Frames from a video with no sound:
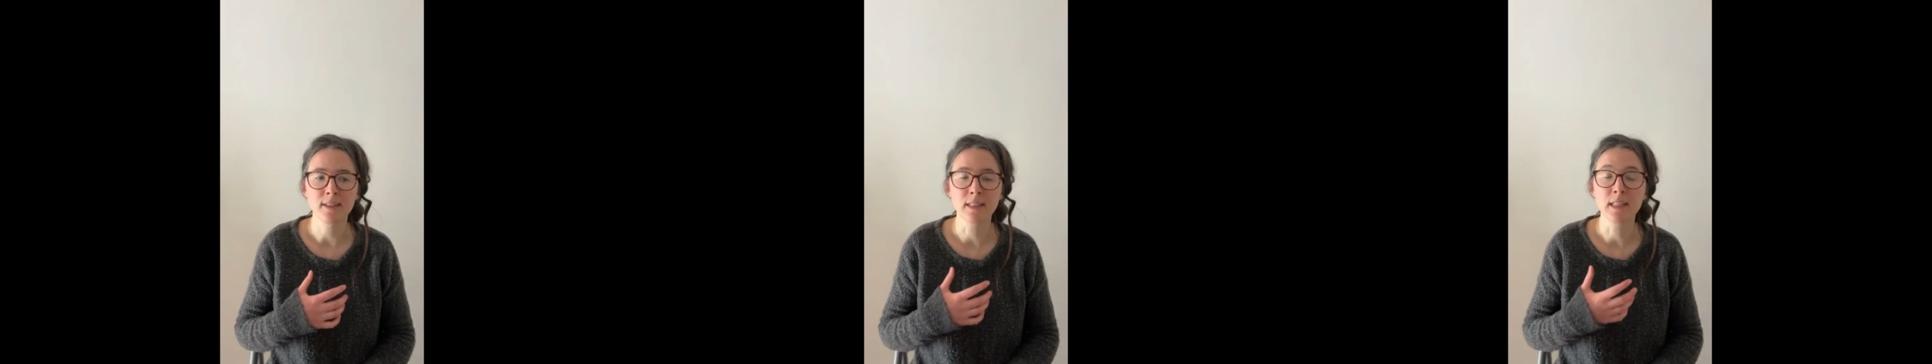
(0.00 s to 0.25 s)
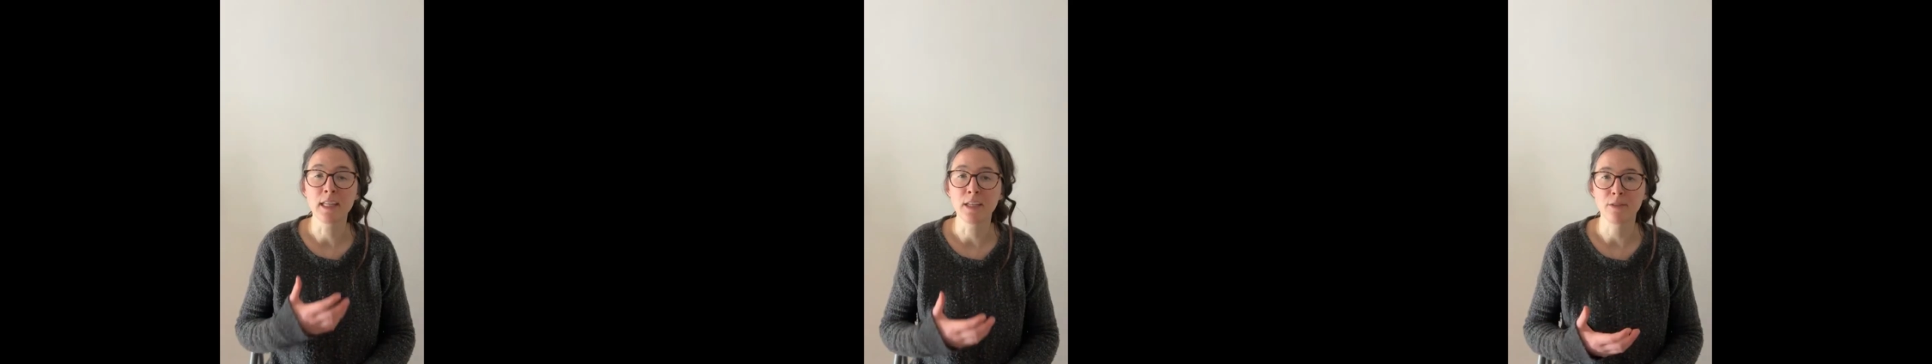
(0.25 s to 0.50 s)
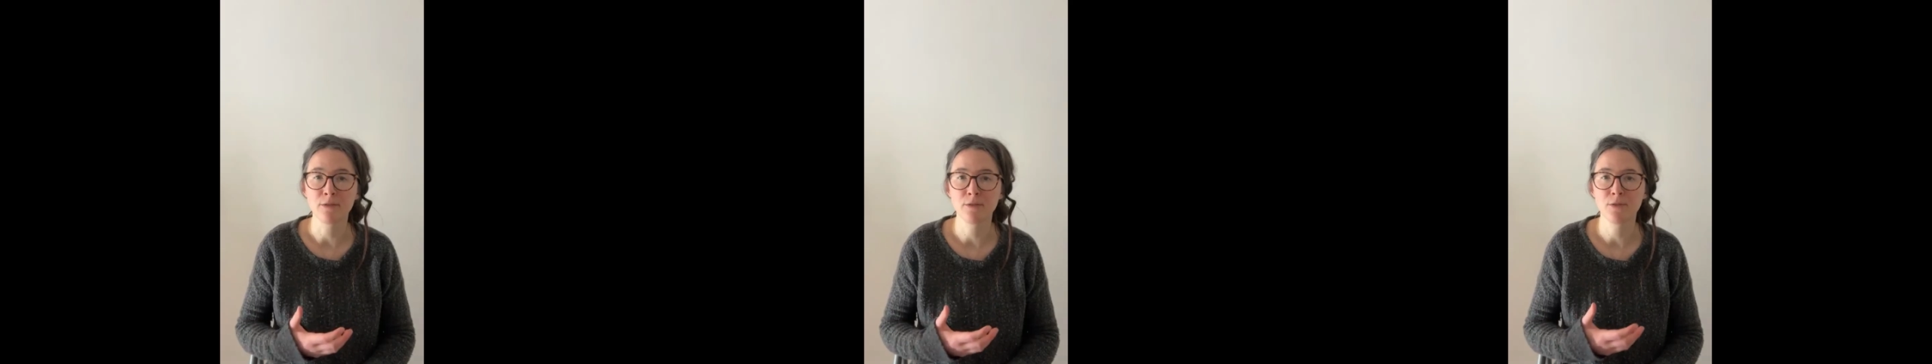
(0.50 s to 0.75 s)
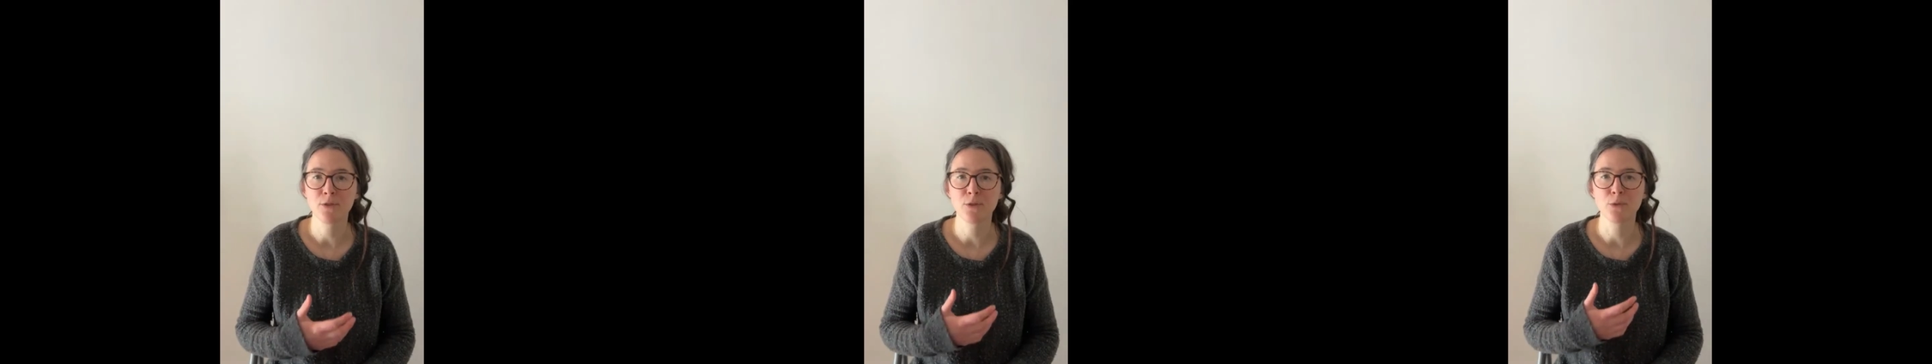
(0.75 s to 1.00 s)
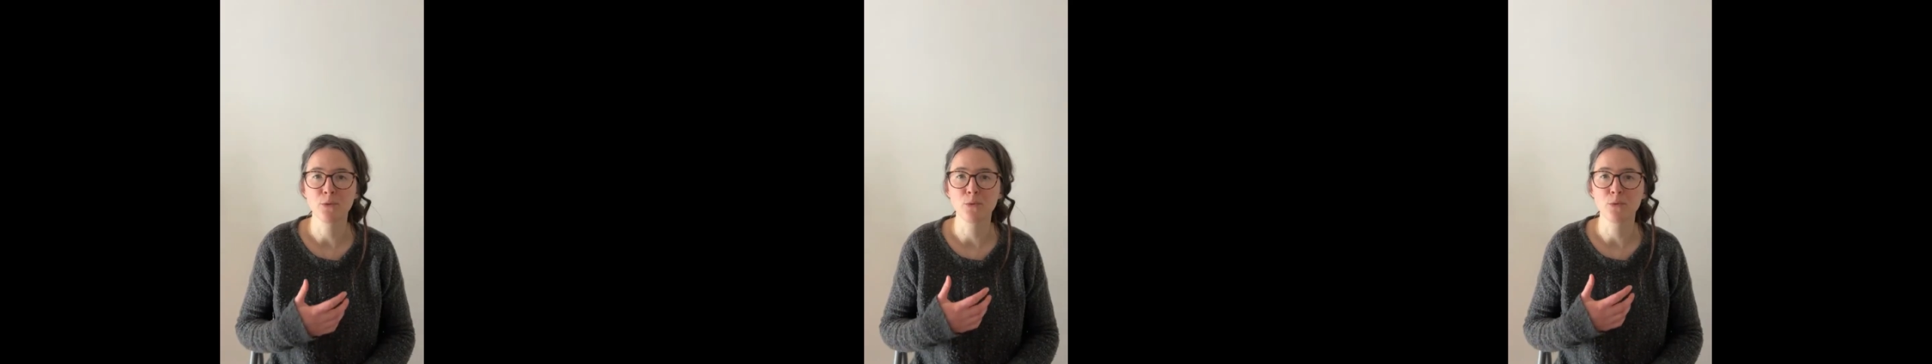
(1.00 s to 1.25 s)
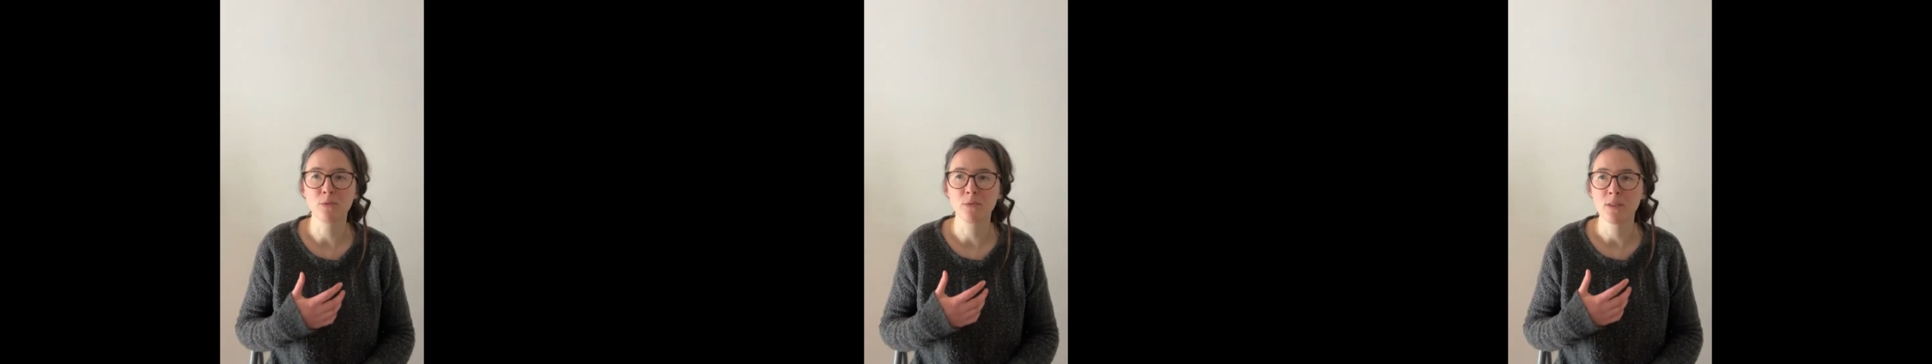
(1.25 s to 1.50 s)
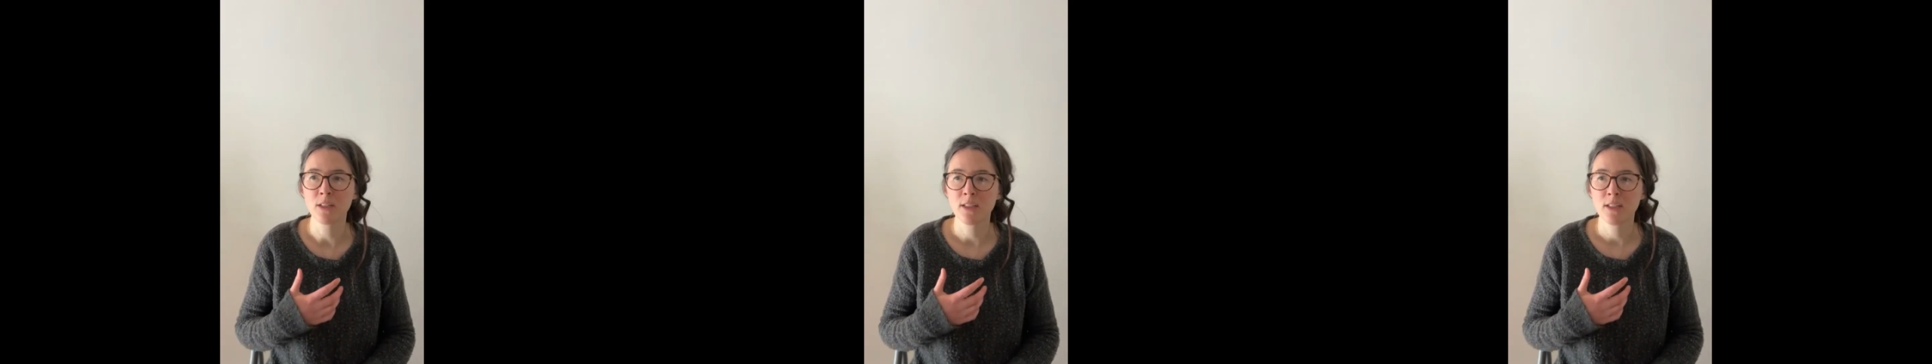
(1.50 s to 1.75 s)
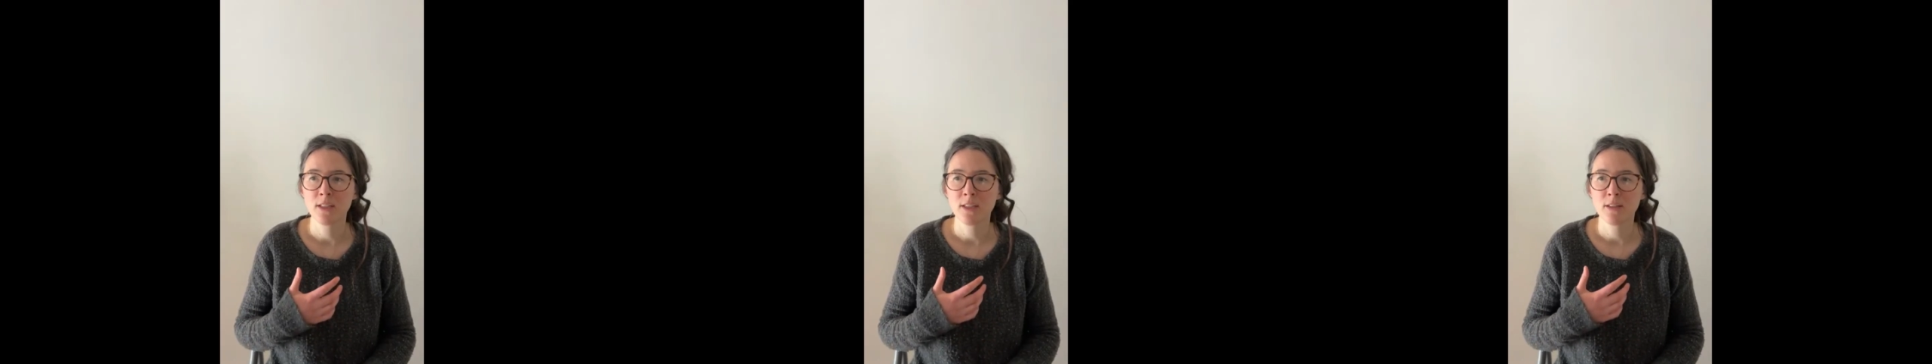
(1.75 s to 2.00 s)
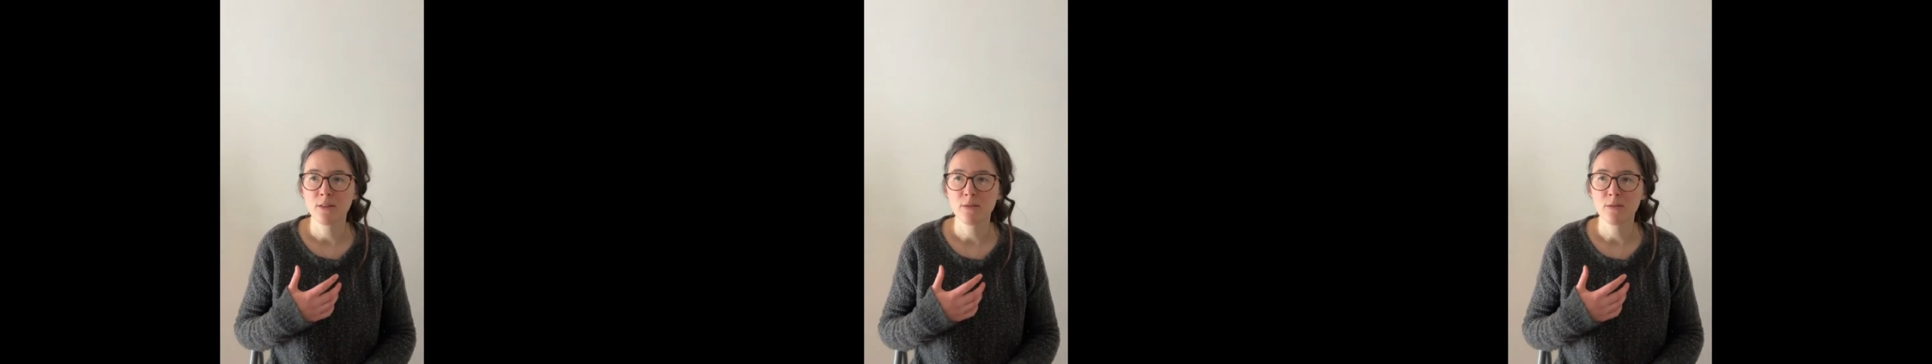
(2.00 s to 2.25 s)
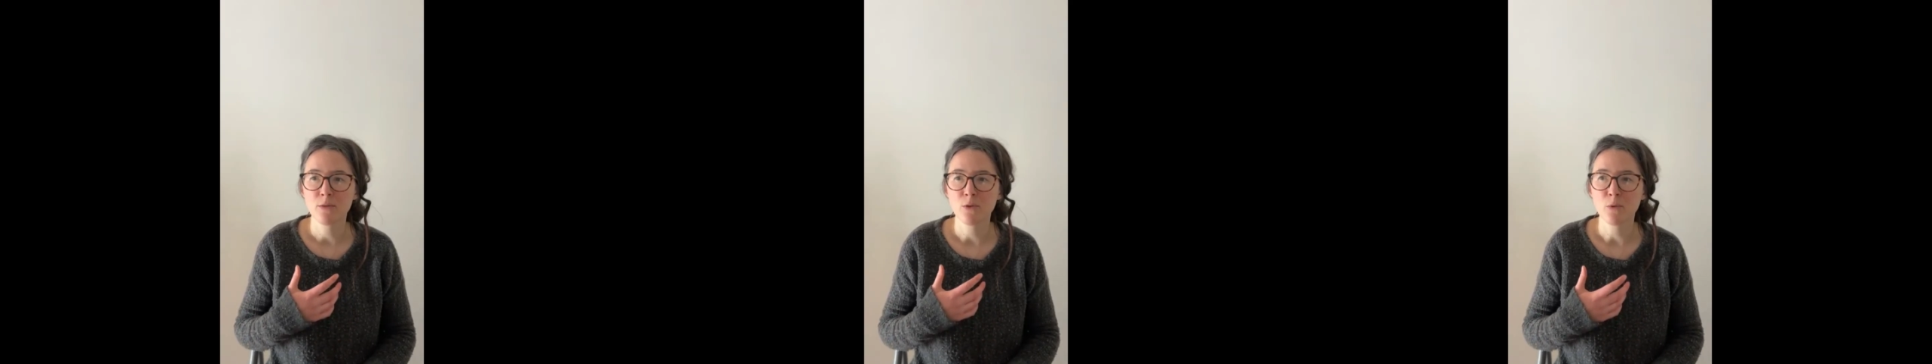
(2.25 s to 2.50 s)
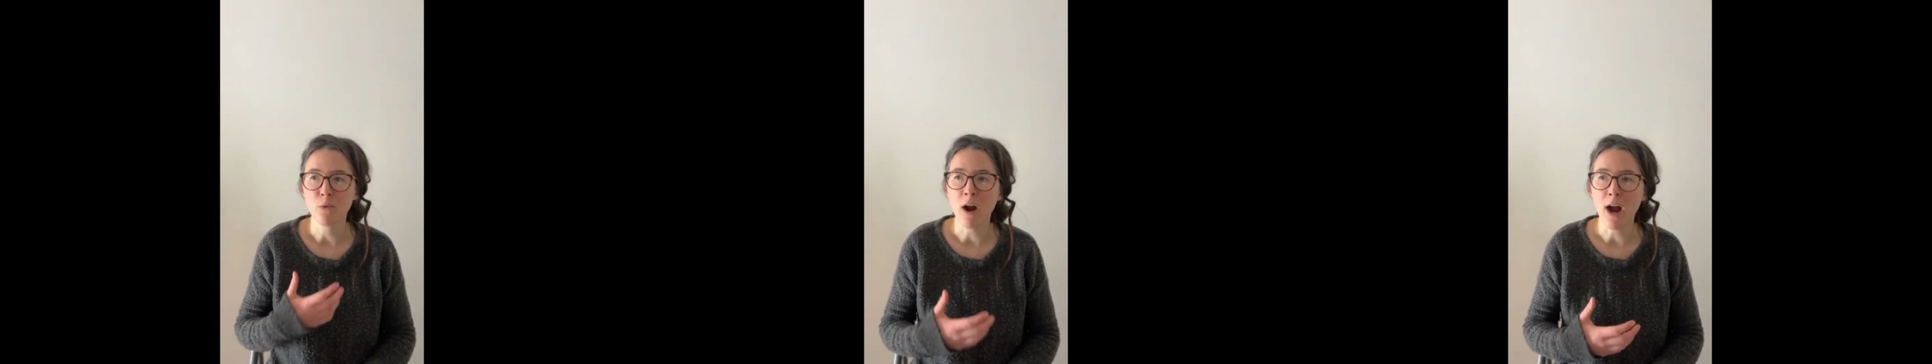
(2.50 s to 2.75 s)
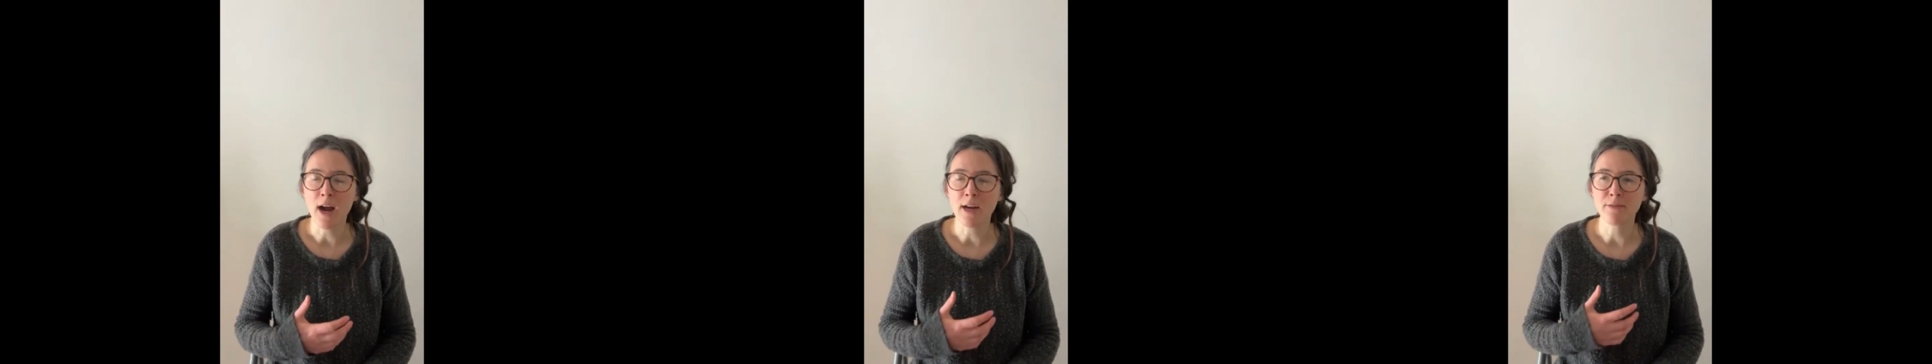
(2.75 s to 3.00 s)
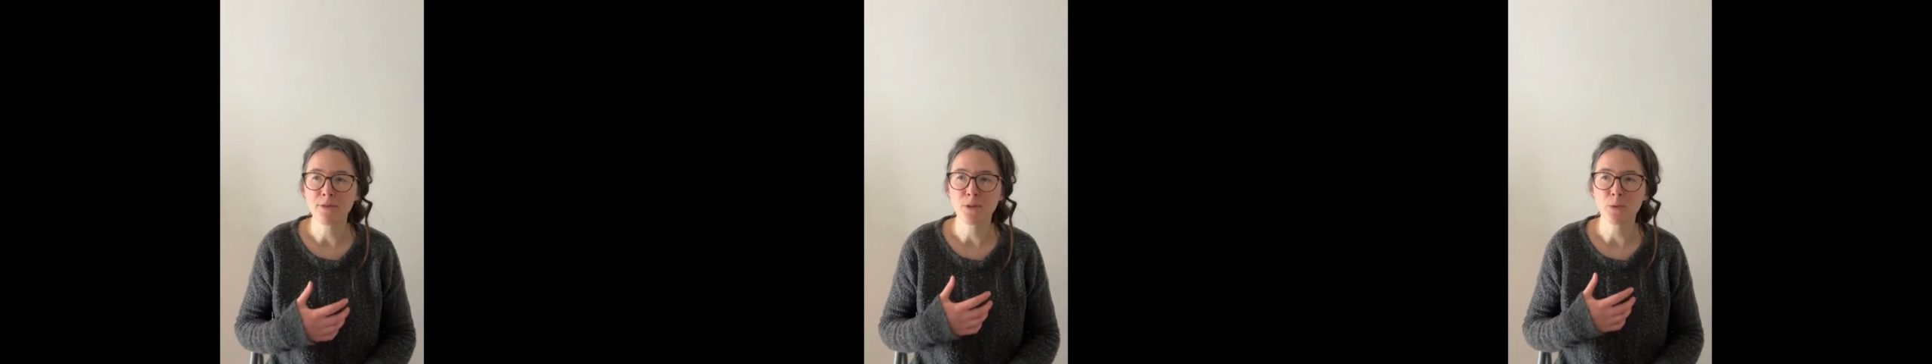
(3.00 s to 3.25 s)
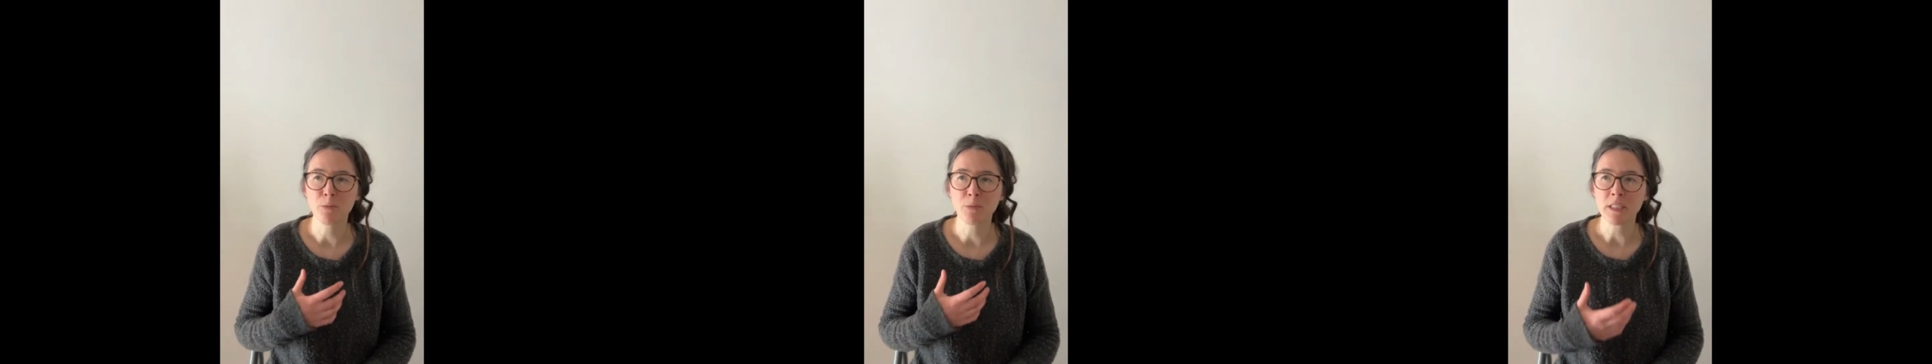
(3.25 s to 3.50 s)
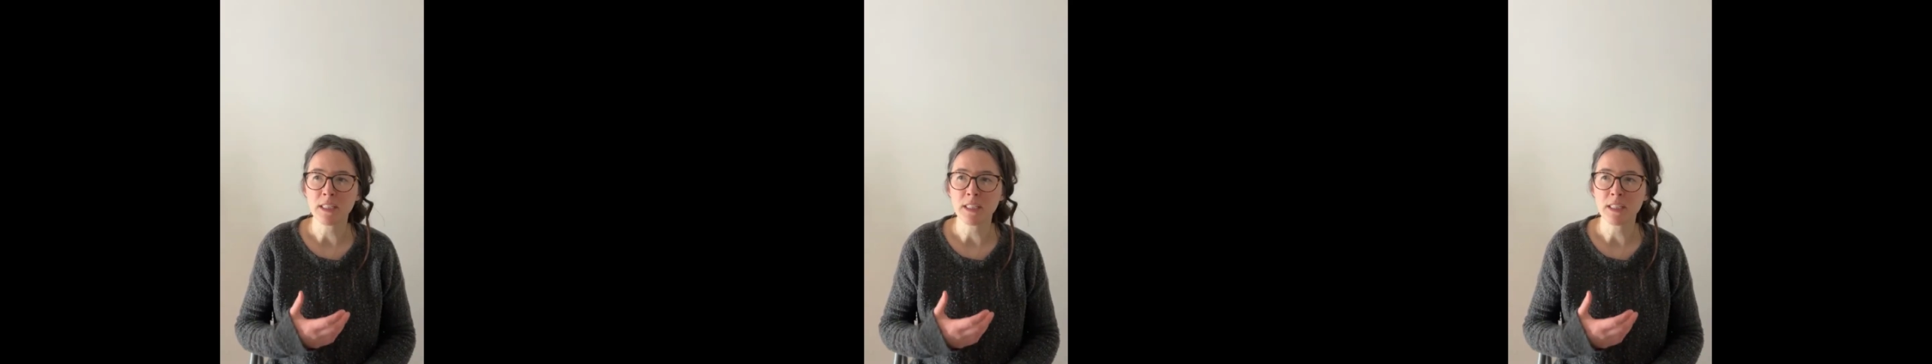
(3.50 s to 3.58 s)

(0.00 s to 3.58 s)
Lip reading: live, to thrive, to